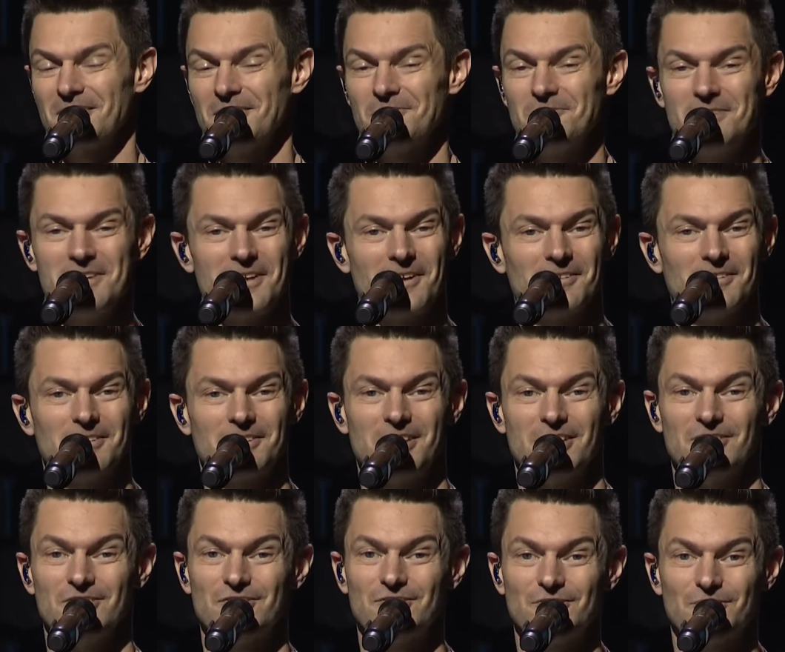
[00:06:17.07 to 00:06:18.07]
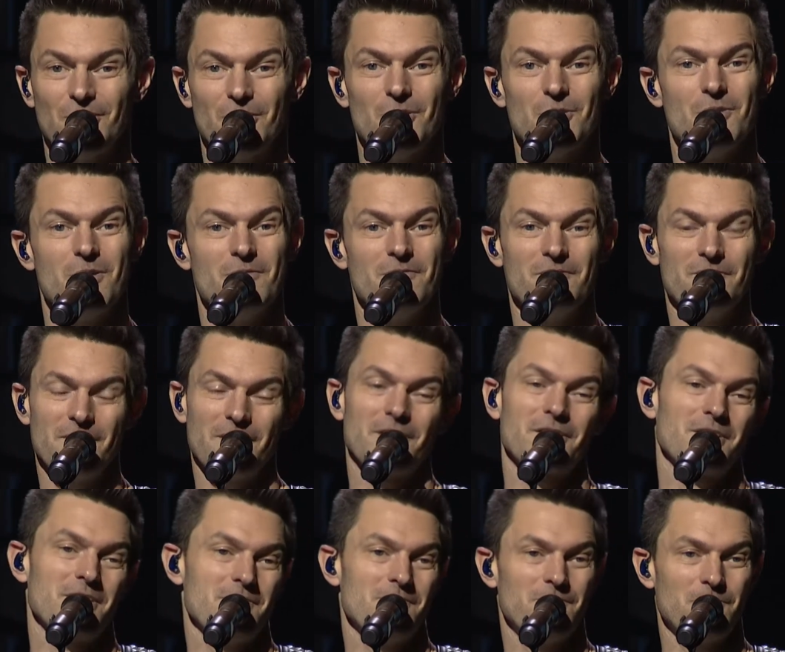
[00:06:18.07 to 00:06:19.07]
and we are looking so
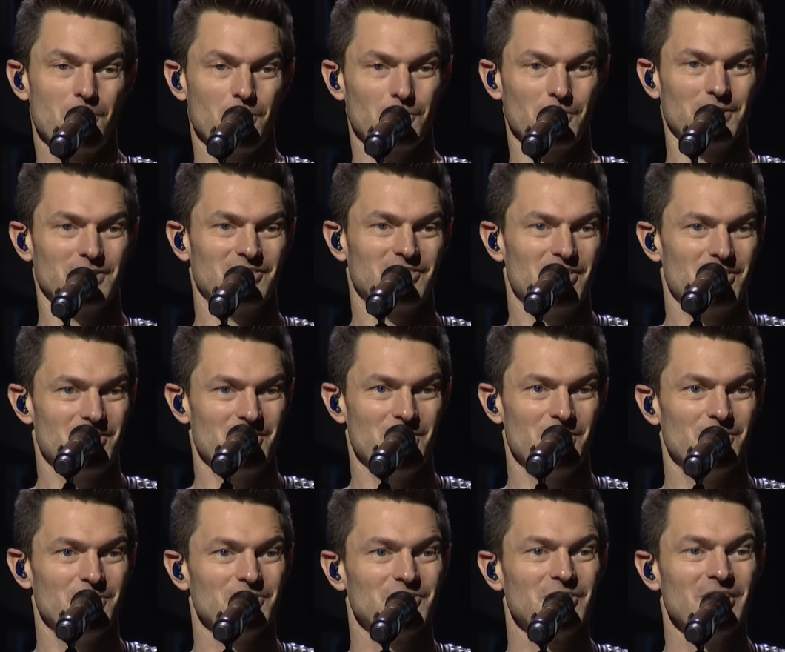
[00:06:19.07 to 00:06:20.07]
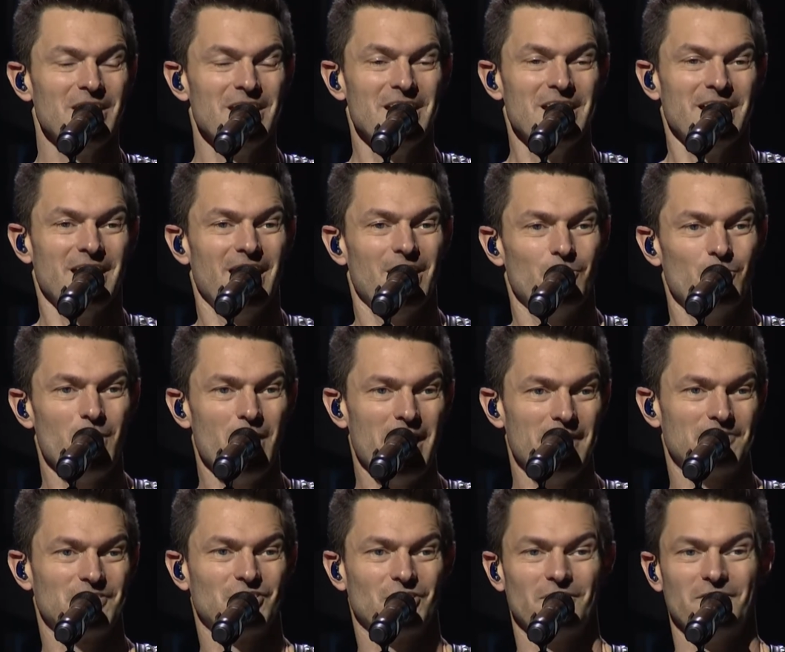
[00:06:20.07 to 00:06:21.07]
very forward to those. Uh, we'll
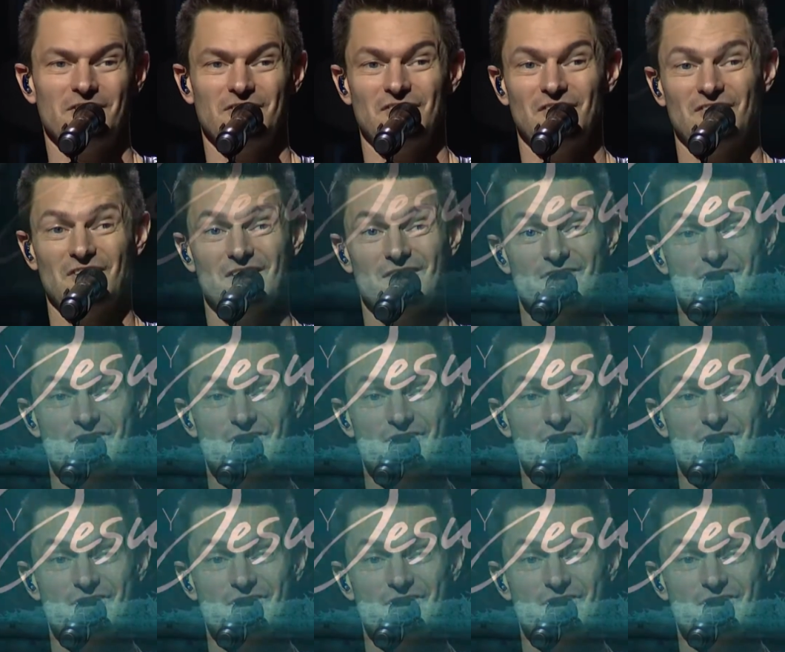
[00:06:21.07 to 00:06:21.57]
have services at